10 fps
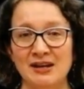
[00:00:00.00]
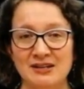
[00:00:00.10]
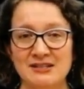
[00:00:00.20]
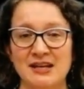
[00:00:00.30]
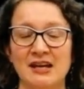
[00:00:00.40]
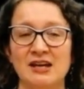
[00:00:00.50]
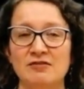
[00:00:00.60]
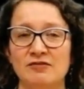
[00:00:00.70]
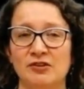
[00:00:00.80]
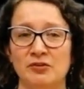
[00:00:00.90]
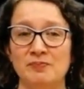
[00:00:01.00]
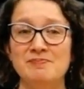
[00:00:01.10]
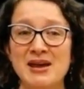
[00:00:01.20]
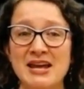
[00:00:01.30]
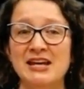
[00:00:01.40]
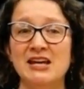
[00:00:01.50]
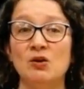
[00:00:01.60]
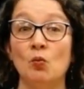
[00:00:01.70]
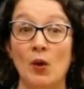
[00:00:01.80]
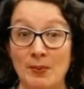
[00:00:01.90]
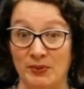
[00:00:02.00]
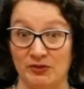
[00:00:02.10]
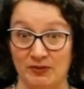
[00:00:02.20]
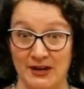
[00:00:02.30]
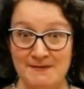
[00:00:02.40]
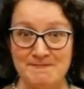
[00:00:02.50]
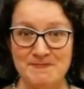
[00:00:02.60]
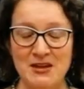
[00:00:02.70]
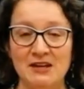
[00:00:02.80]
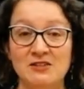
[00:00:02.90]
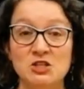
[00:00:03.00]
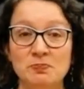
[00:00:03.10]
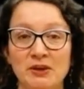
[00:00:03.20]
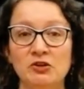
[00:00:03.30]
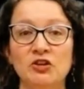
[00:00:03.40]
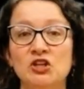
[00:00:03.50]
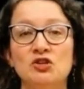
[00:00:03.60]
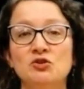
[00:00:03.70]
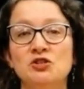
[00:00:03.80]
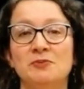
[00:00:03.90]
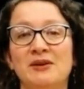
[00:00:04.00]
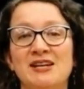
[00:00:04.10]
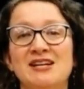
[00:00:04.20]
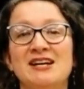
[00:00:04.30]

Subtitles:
at his anvil, making weaponry. This building used to be